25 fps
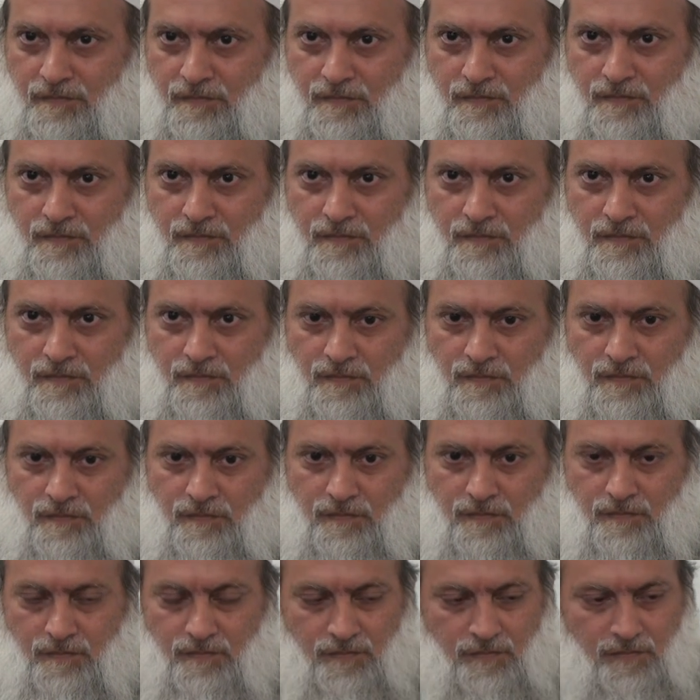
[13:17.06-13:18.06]

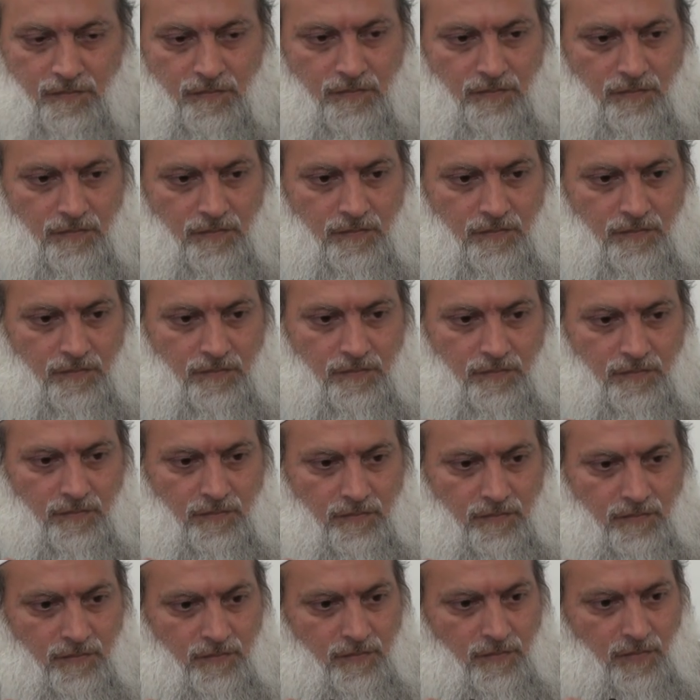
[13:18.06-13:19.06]

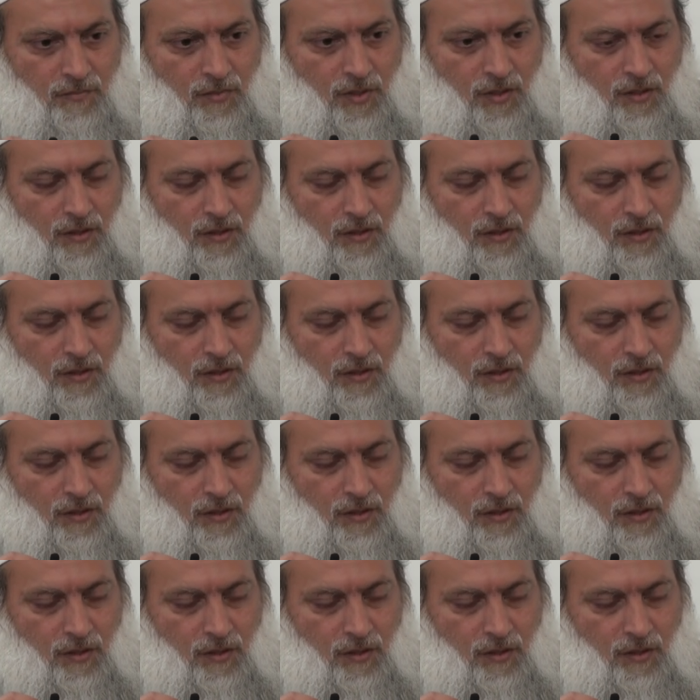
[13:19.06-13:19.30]
Nobody speaks.